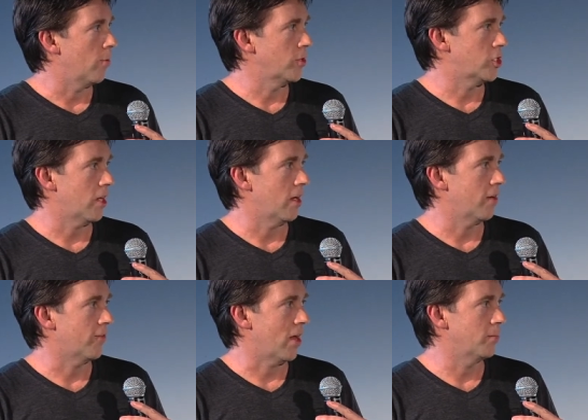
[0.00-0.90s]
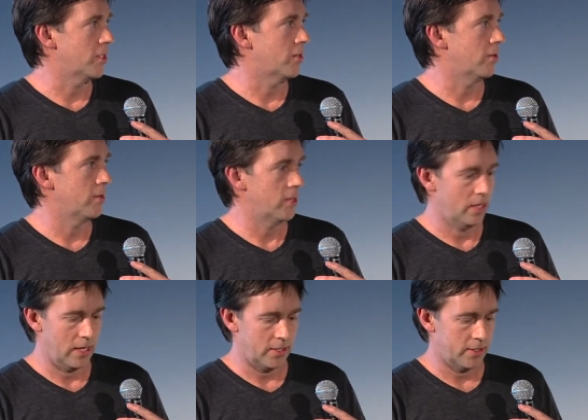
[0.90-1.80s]
which kind of comes to the
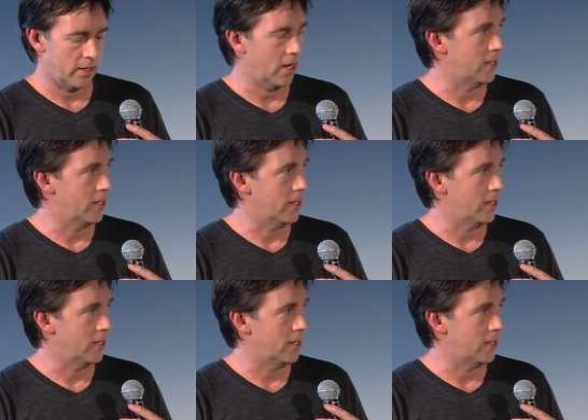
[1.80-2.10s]
next